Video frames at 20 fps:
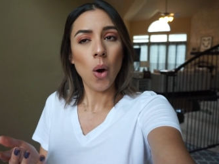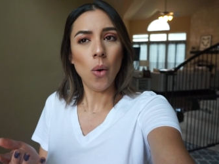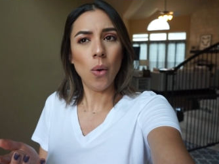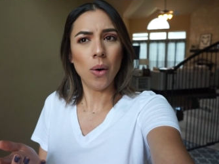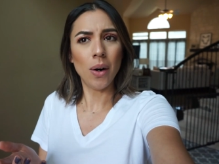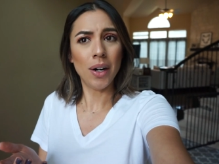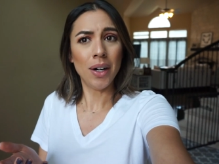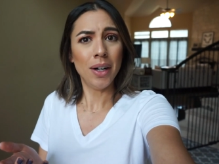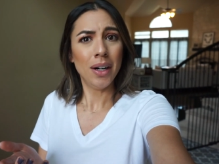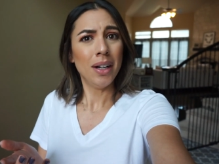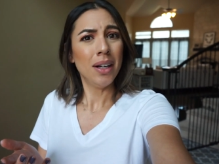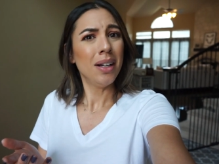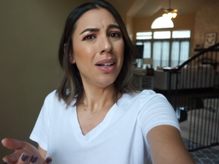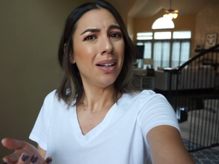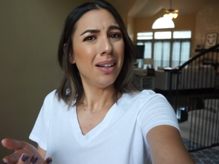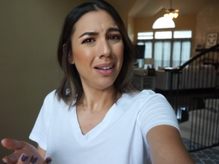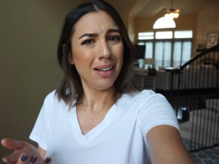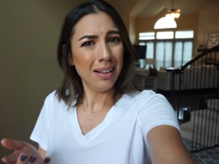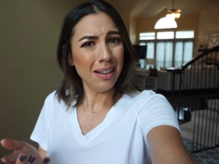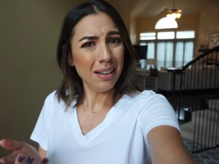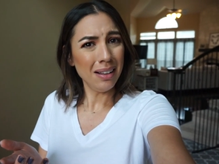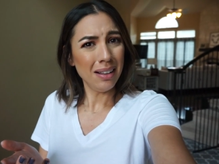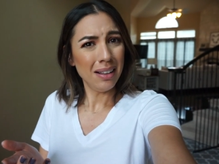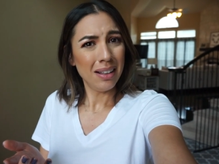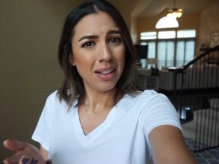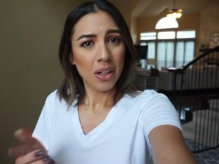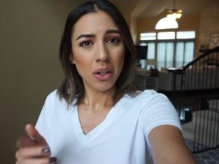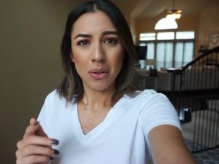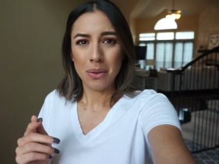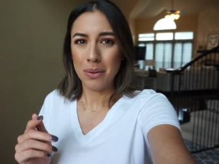or, huh?
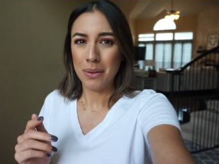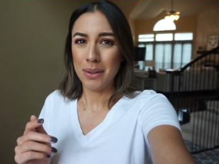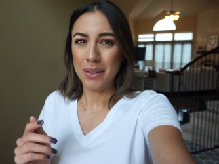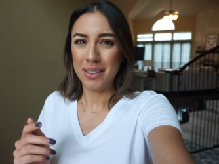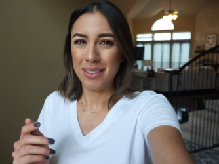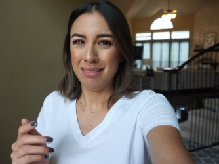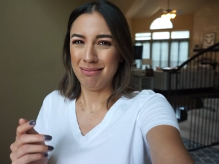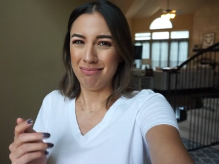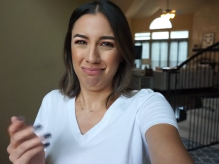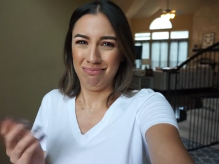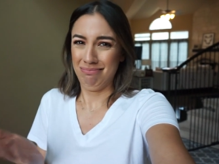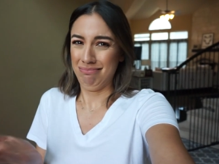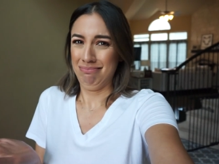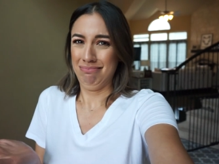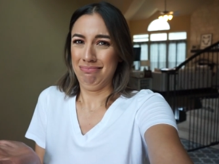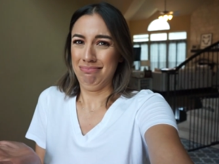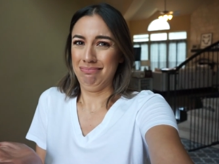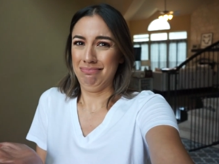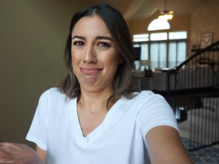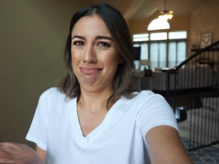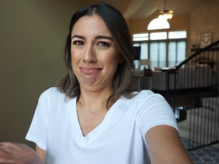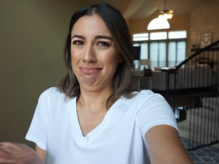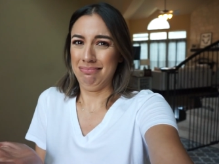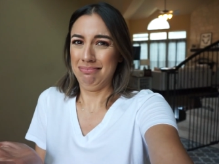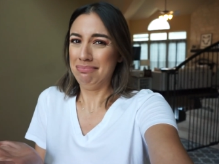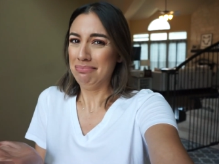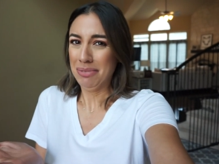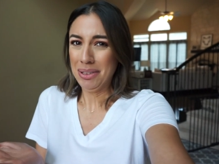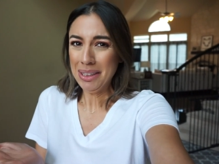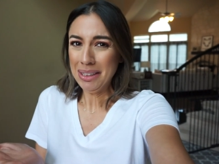Or,
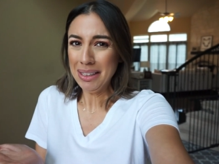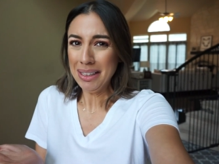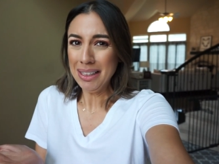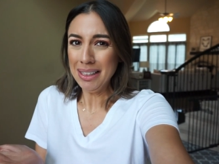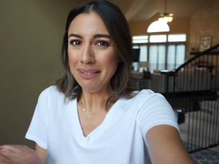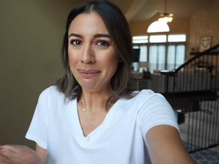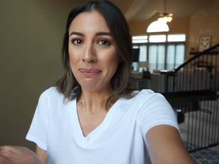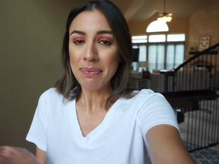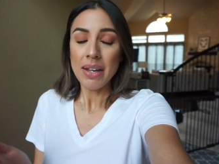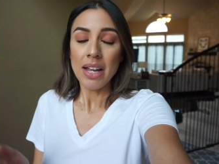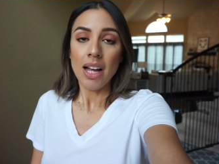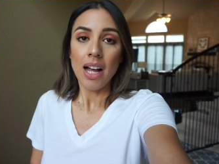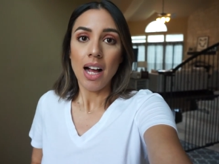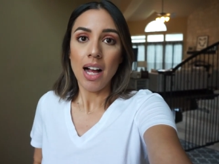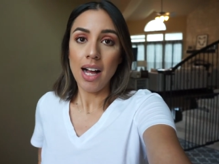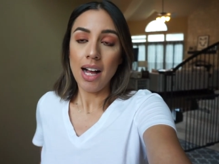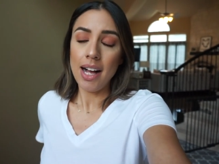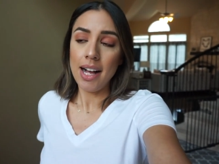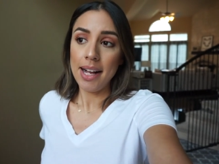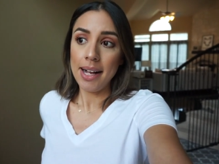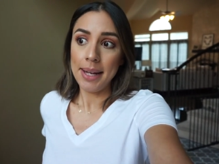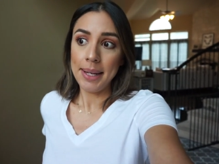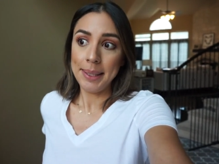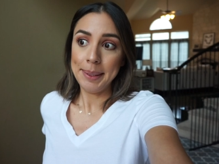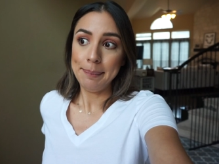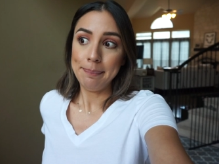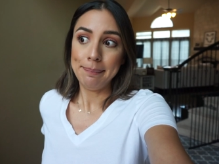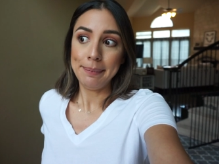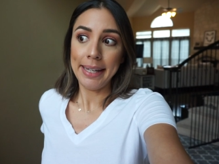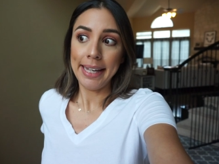really?
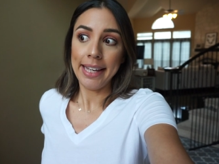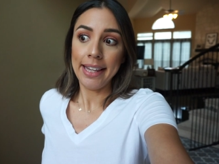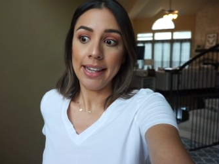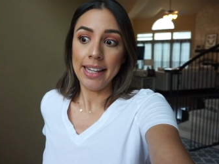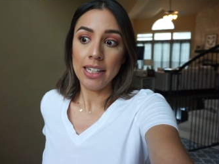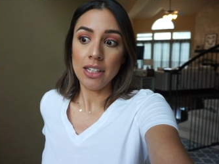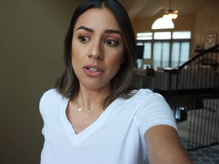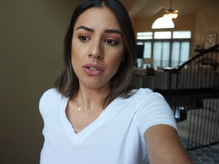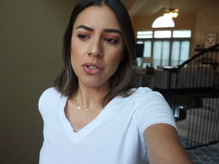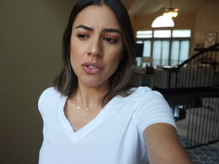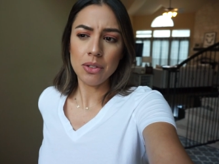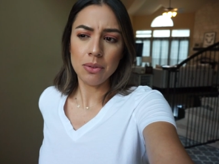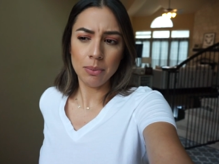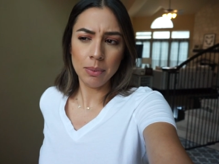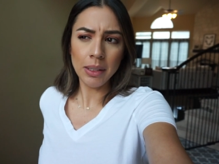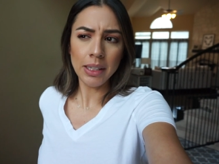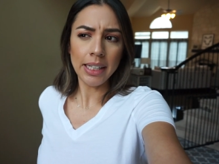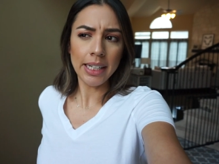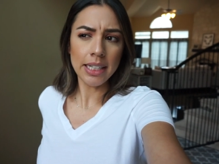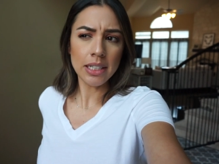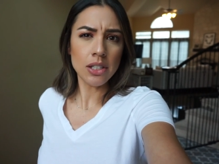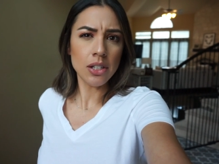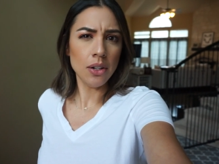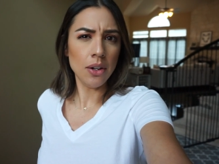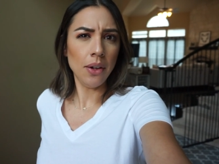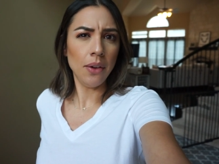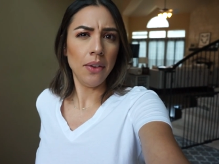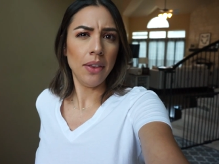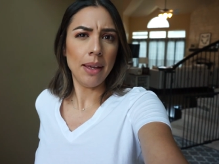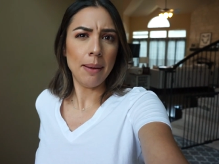Um, and then you just really get to
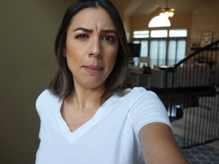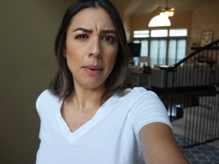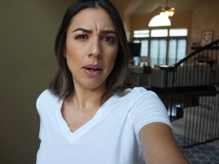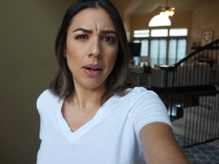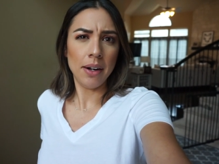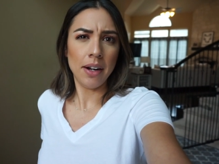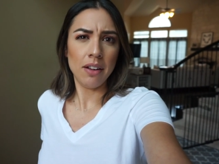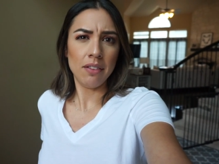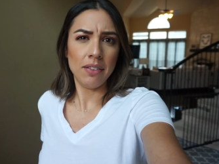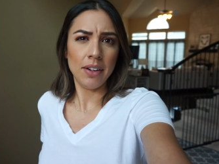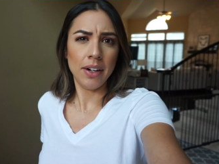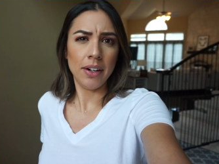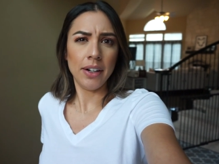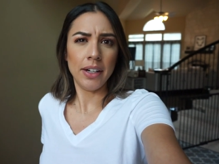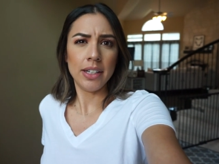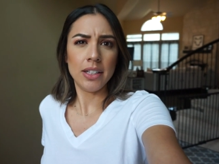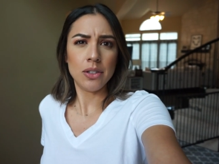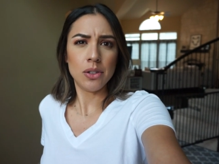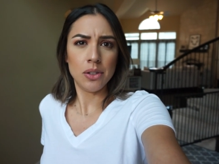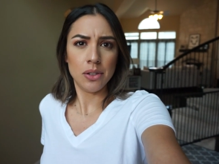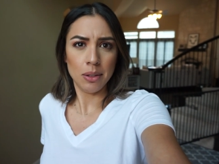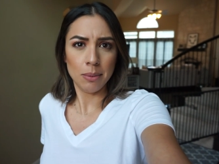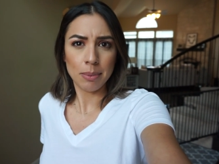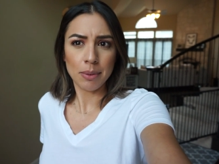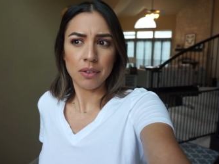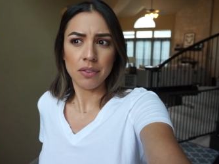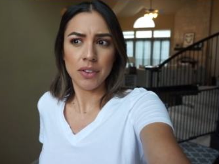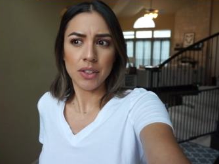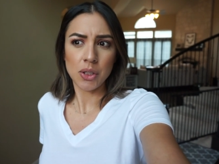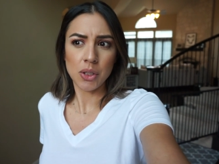know them on a very
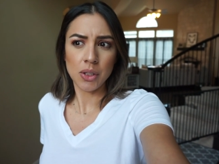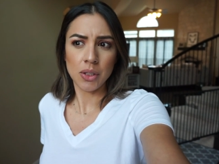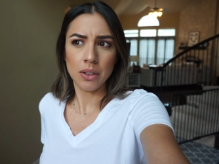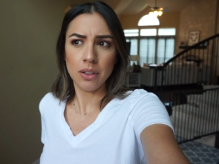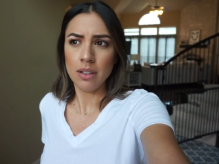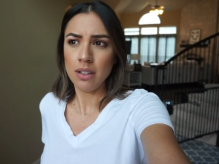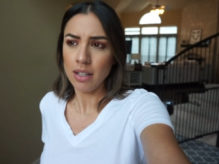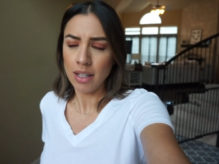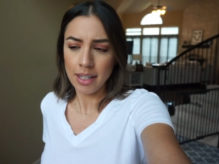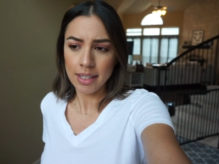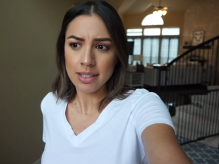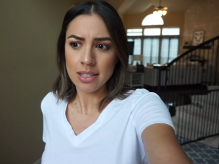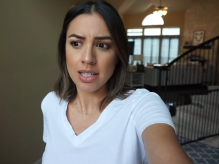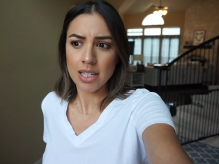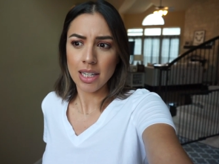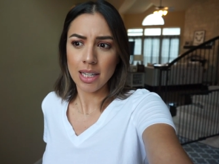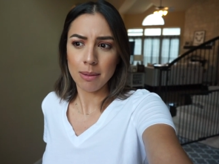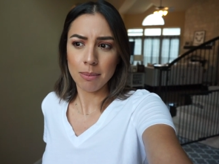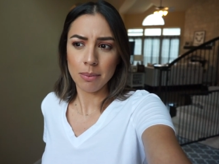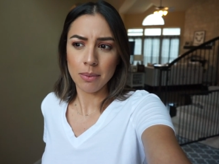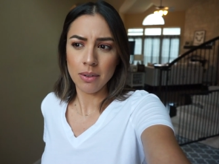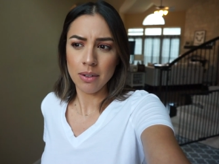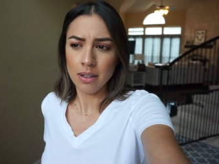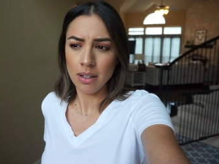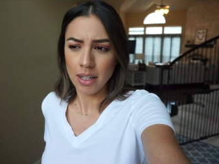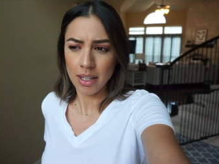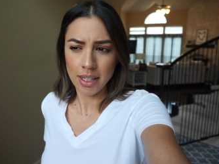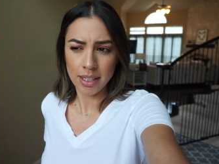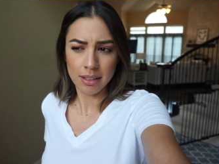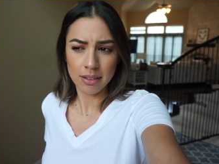superficial, non-deep,
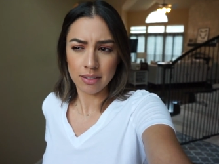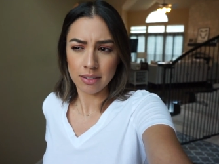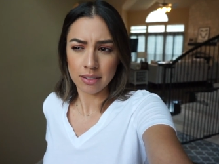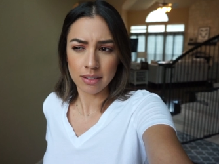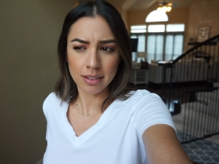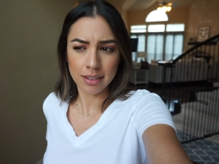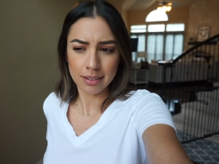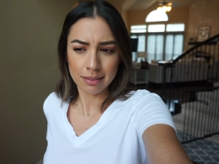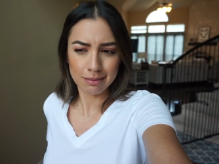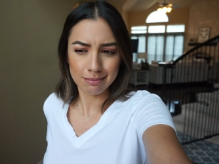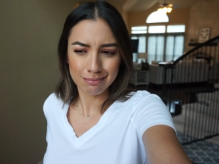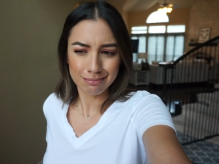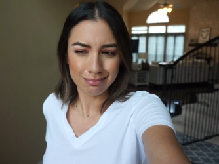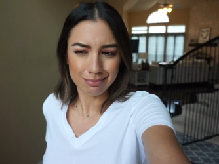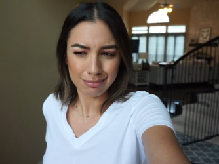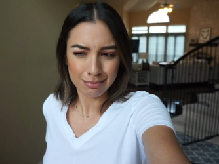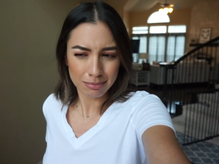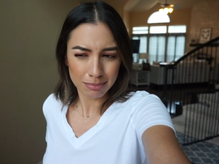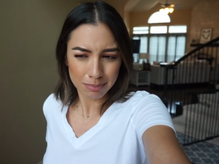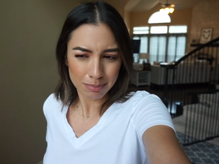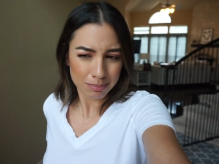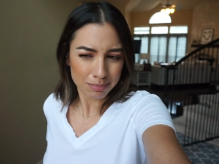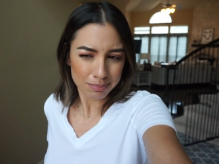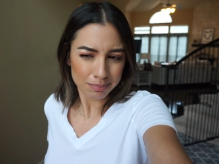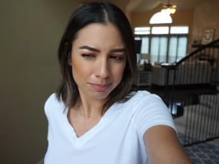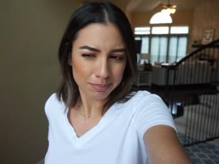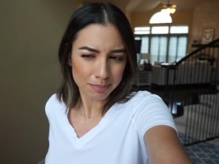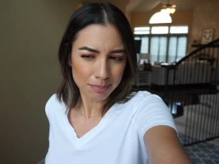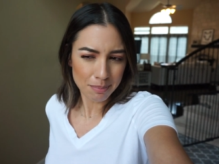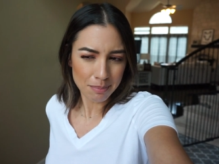non
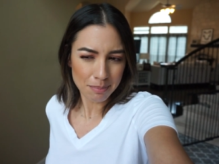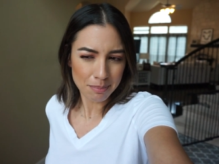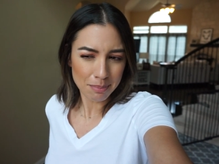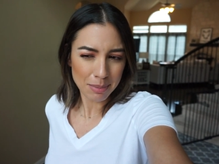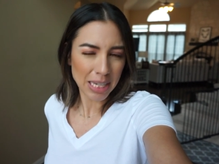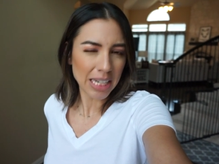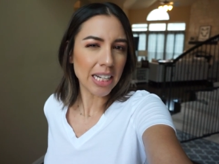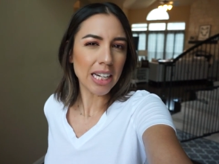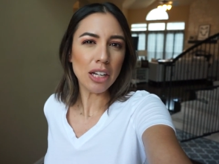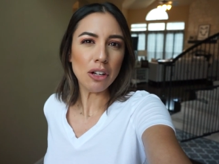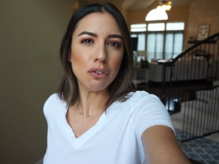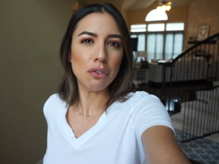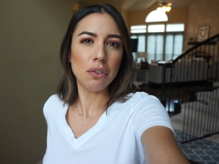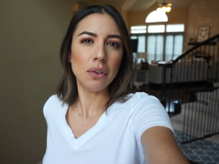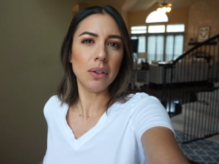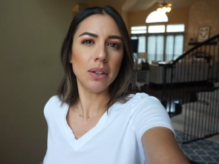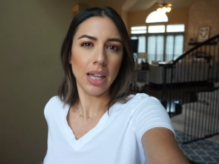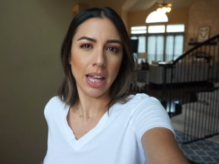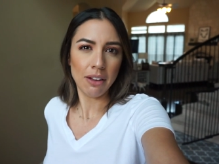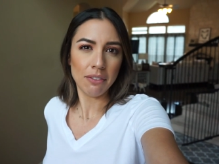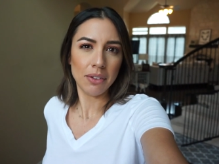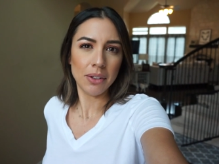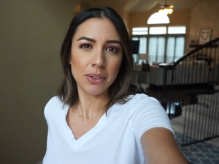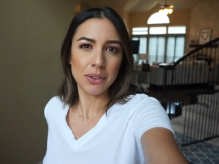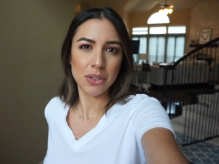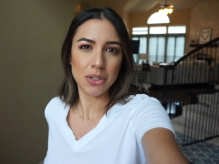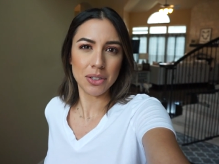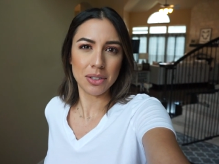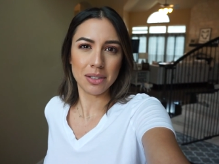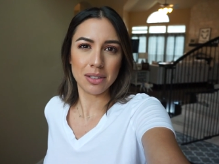meaningful
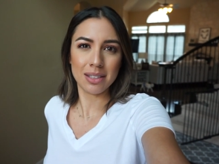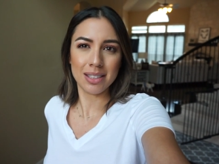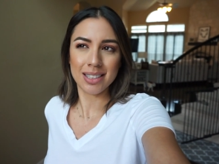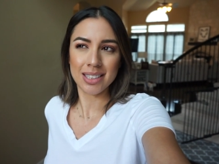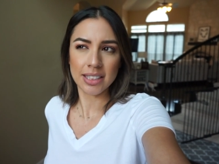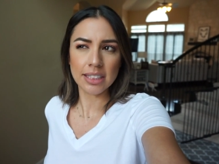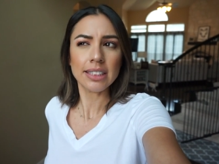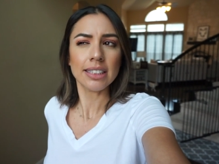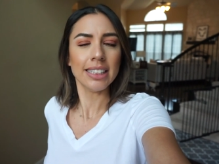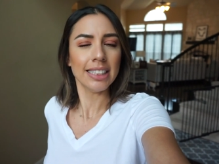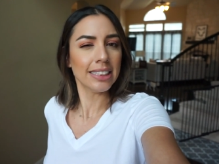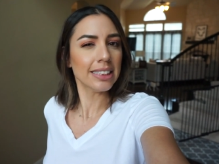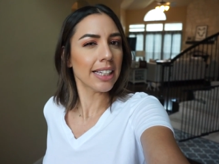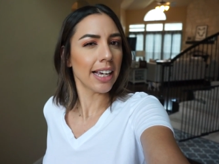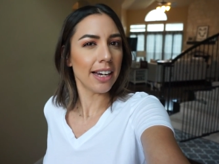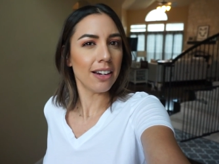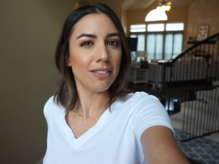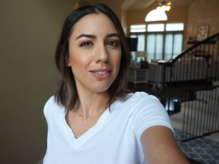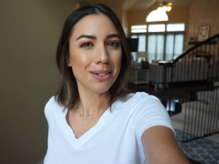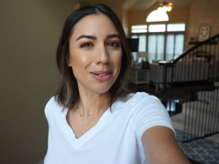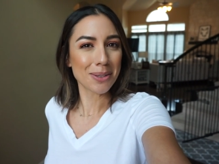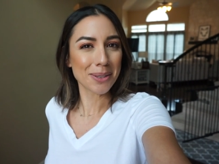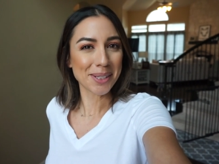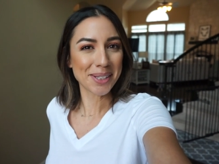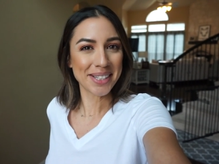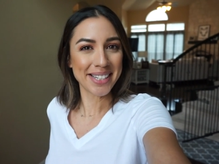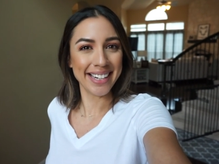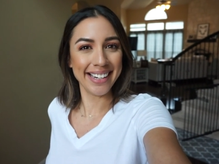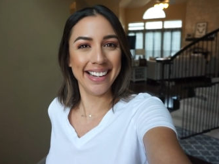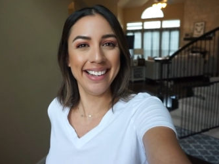level just it's it's kind of
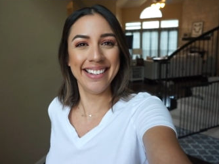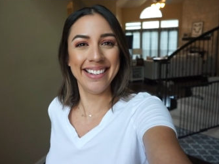interesting